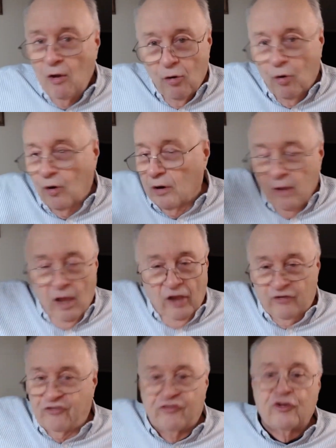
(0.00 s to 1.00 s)
or
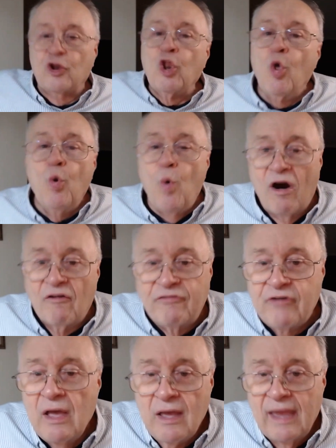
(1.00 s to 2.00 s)
a slew
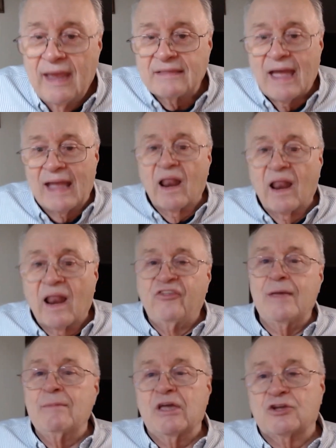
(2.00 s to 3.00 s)
of
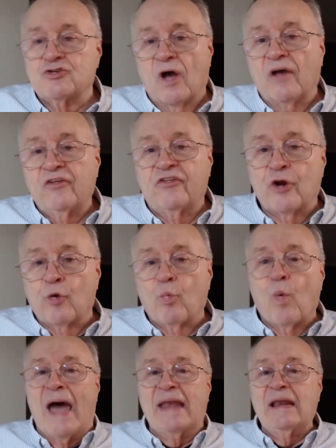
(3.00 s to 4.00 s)
anti-glycemic drugs that are
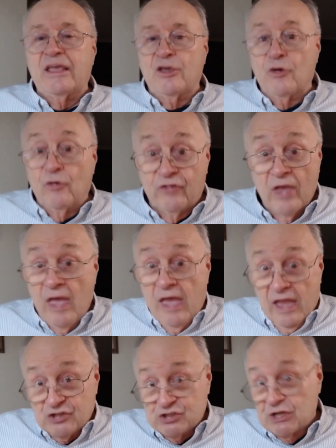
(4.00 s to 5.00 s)
widely used.
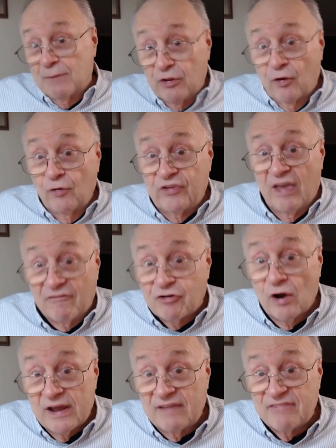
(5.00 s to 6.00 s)
And some of those have
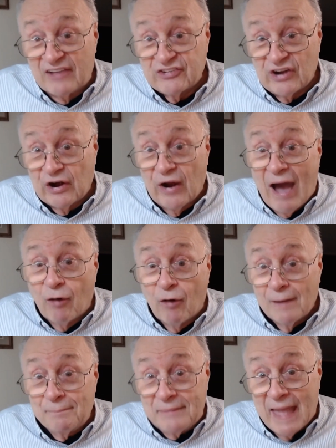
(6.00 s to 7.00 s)
cardiovascular
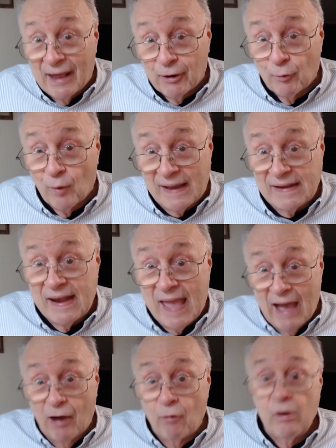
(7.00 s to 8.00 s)
outcome data right
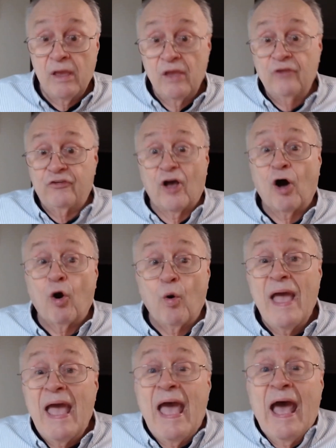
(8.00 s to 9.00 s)
now. So
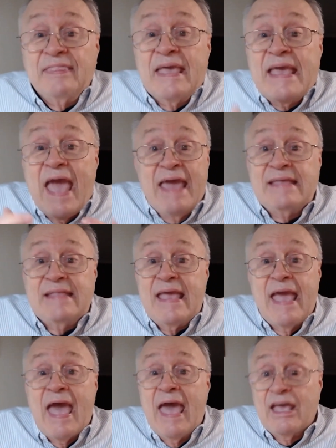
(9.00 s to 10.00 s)
the
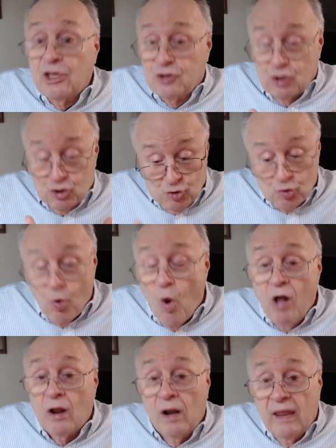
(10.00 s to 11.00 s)
ADA
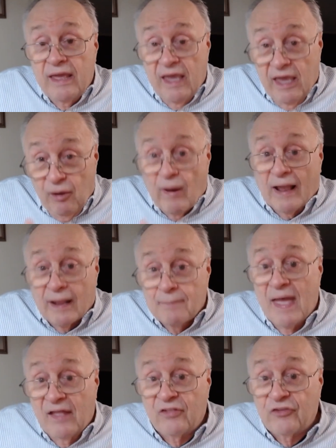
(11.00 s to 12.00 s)
strongly
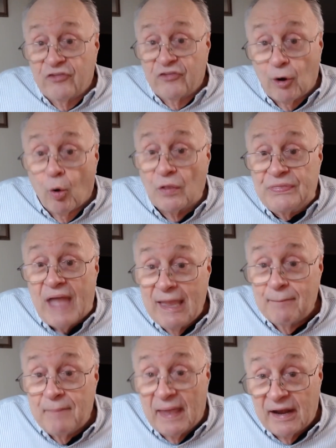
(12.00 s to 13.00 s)
recommends that all
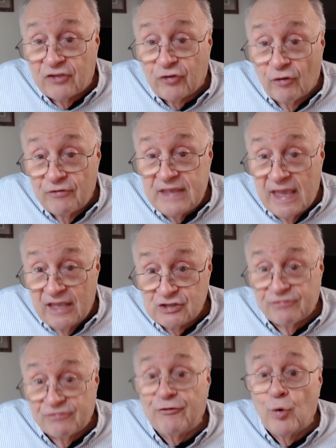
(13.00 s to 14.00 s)
diabetics over the age
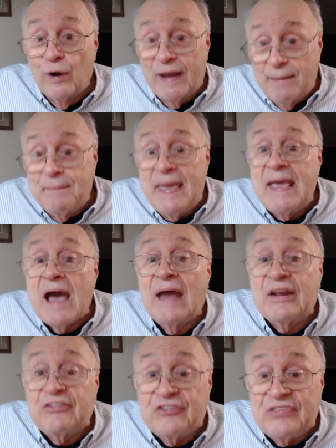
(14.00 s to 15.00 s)
of 40 be
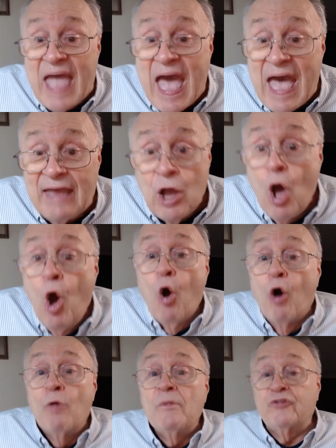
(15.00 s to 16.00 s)
on a statin,
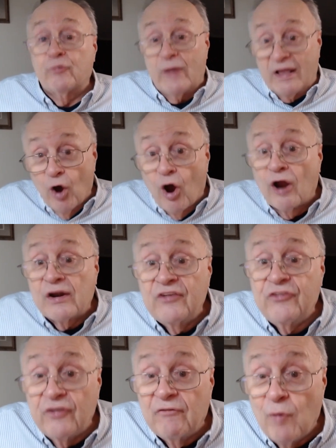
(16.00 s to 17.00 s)
almost
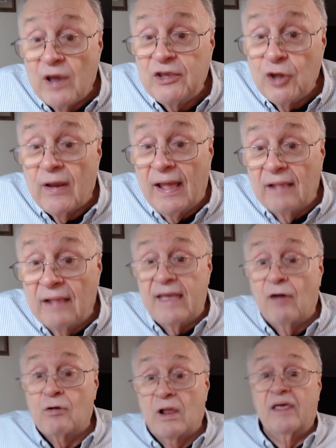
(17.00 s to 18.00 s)
regardless of what your
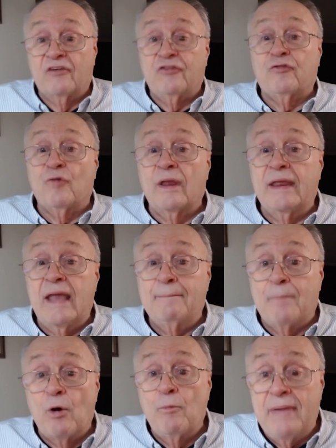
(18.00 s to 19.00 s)
LDL cholesterol and
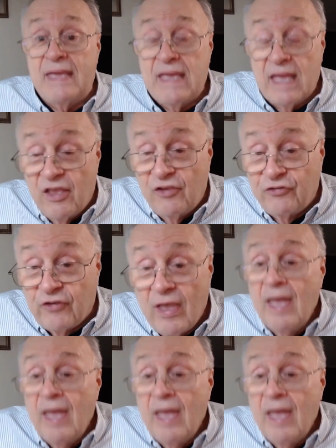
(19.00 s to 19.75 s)
ApoB is.